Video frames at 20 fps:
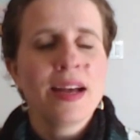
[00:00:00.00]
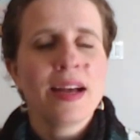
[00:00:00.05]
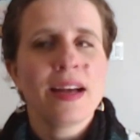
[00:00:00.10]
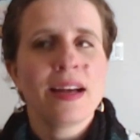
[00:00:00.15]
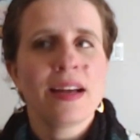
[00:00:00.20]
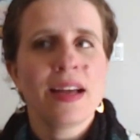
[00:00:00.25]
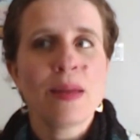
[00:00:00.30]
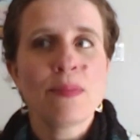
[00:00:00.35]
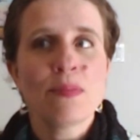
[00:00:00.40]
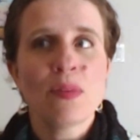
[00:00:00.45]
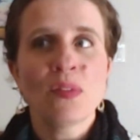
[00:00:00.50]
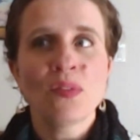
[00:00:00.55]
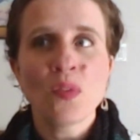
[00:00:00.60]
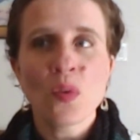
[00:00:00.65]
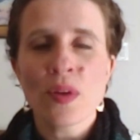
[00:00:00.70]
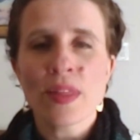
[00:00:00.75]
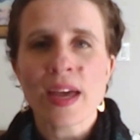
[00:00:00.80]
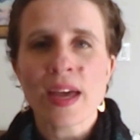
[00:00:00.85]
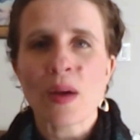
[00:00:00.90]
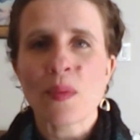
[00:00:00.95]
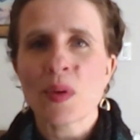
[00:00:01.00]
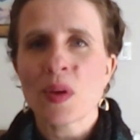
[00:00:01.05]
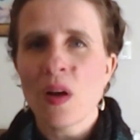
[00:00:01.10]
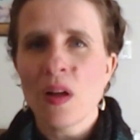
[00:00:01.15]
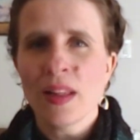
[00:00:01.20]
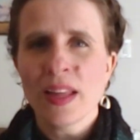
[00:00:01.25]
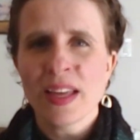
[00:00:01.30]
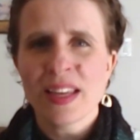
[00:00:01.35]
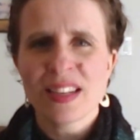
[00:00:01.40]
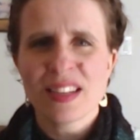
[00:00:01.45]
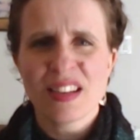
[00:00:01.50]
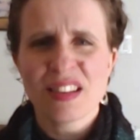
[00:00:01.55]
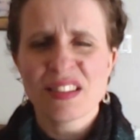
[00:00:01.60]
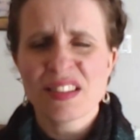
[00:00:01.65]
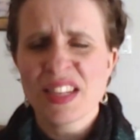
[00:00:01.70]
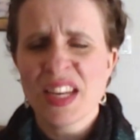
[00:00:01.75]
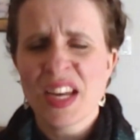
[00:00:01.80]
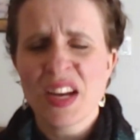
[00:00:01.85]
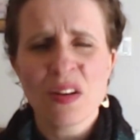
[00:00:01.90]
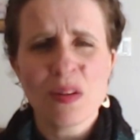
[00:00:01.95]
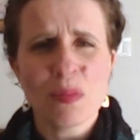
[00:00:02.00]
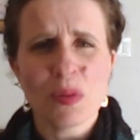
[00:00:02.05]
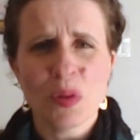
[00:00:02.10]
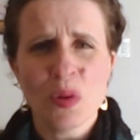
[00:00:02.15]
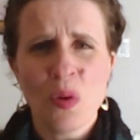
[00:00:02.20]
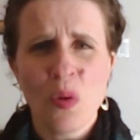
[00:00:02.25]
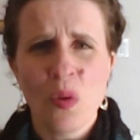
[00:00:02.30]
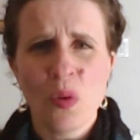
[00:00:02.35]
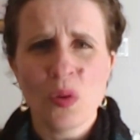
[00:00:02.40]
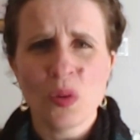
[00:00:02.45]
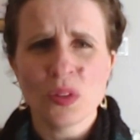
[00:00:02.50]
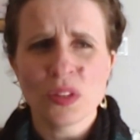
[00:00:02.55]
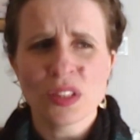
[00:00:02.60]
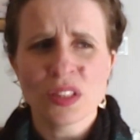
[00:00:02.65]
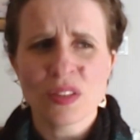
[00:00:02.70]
And before that, we all had a terrible cold.